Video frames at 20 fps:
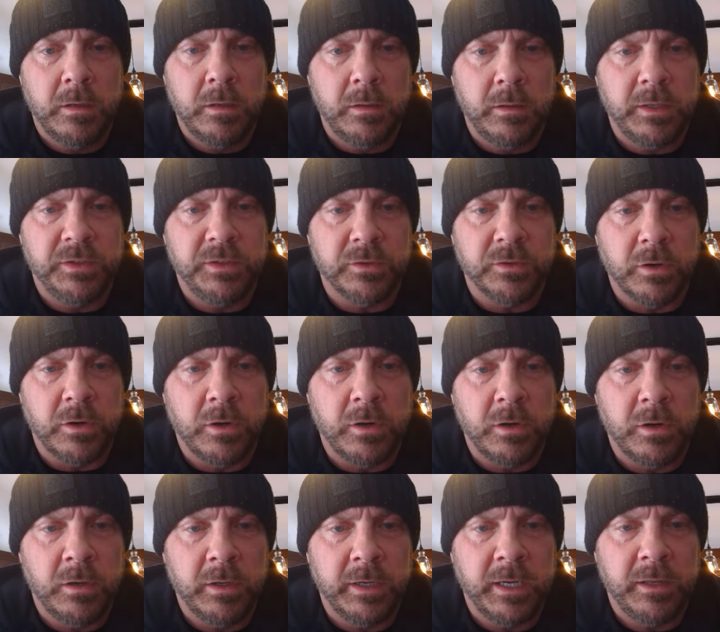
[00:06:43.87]
These are
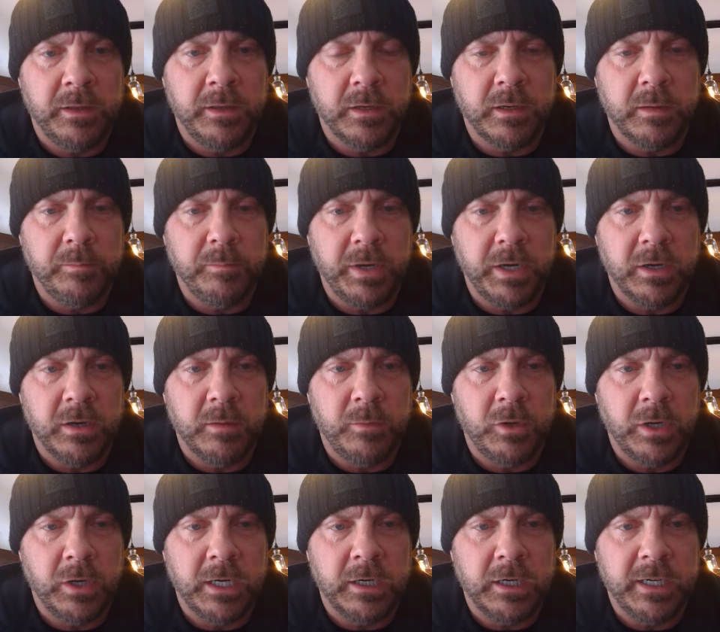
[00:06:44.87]
all in the
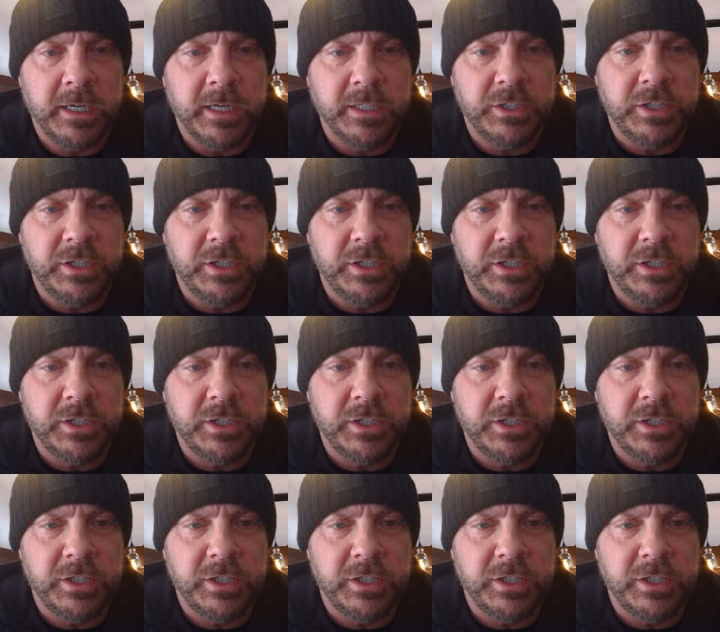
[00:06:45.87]
comparable area.